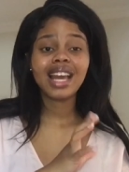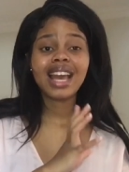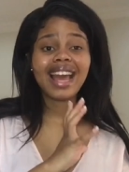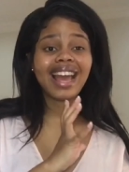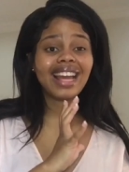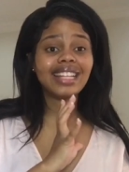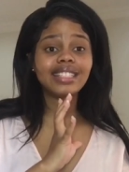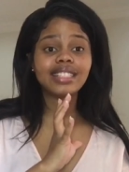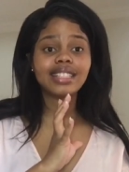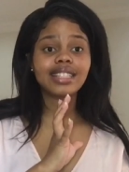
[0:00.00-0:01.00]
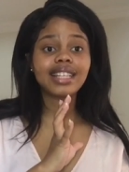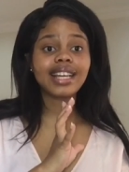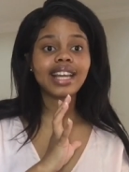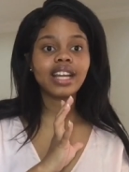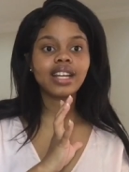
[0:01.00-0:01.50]
and
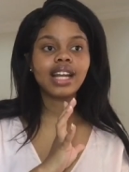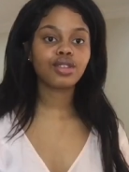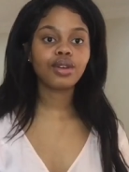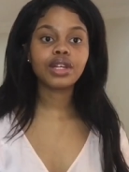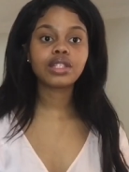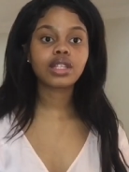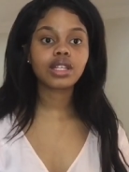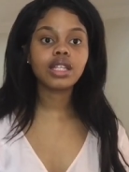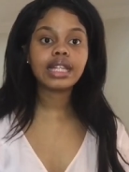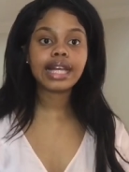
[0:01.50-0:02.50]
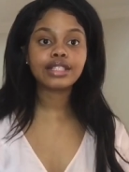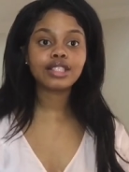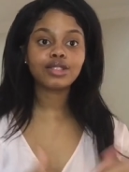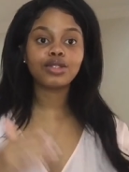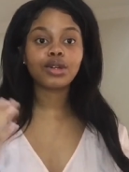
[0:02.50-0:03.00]
the air. So it's good that
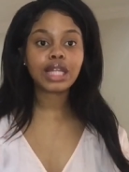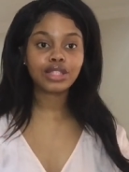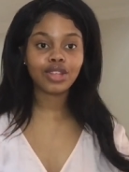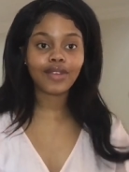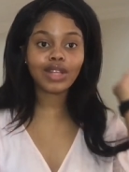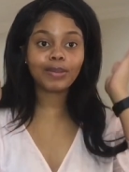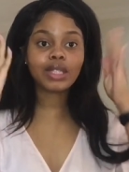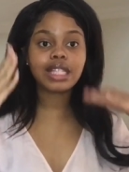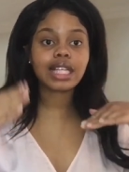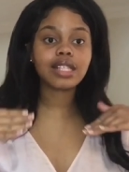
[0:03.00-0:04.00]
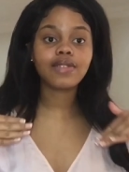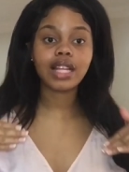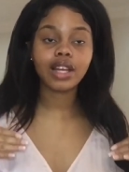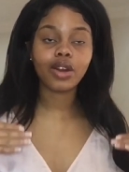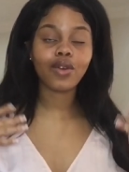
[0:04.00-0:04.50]
you know that you have that protective
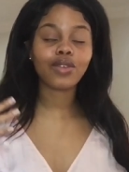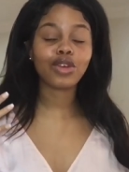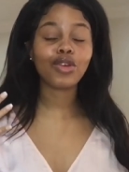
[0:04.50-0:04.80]
layer over your